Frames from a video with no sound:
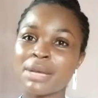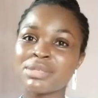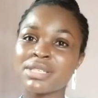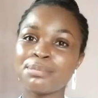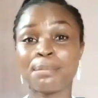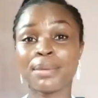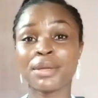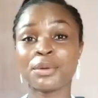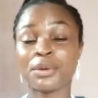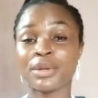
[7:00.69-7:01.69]
I'm simply
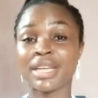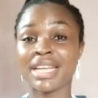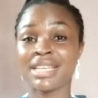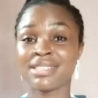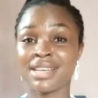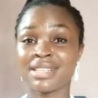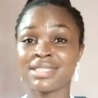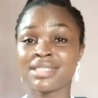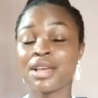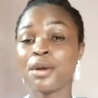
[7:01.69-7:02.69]
harping on is that
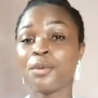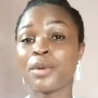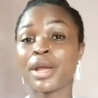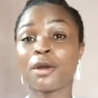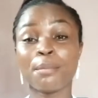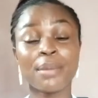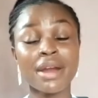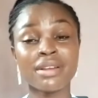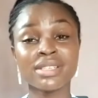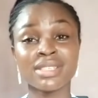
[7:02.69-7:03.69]
when
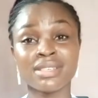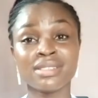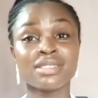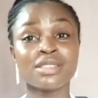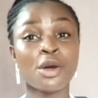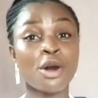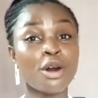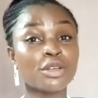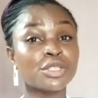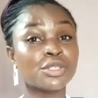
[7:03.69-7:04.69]
comparisons
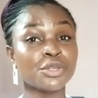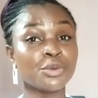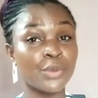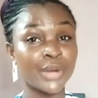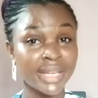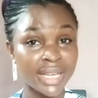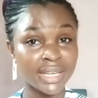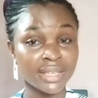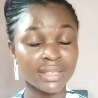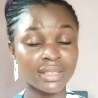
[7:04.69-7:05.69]
hurt you
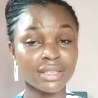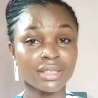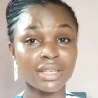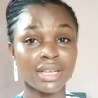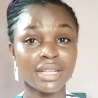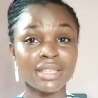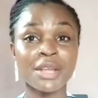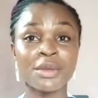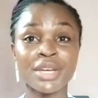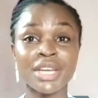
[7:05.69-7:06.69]
within, then
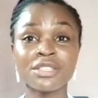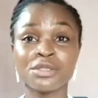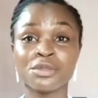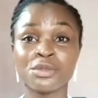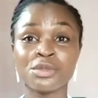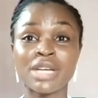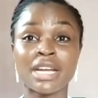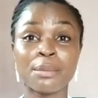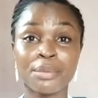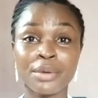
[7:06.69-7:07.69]
you need to do an
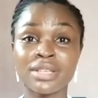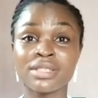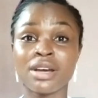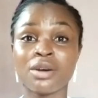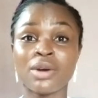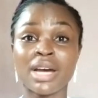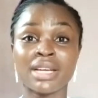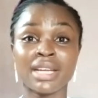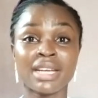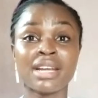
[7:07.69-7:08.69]
appraisal and
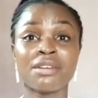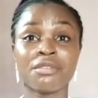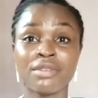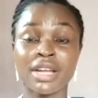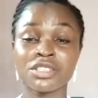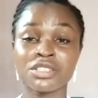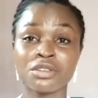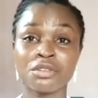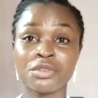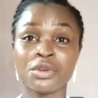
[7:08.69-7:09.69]
inner reflection
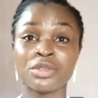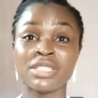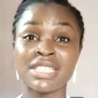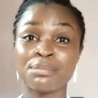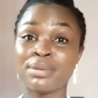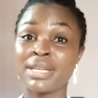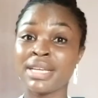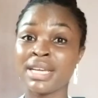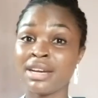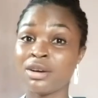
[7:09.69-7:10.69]
of your
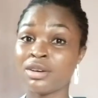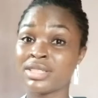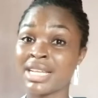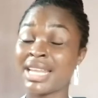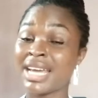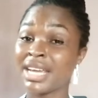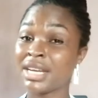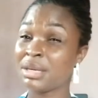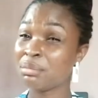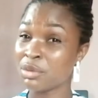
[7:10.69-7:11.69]
deeply
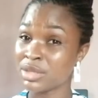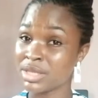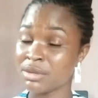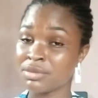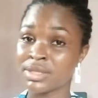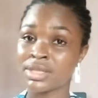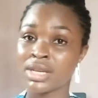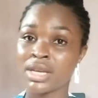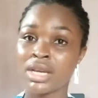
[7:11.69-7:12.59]
underlying motives.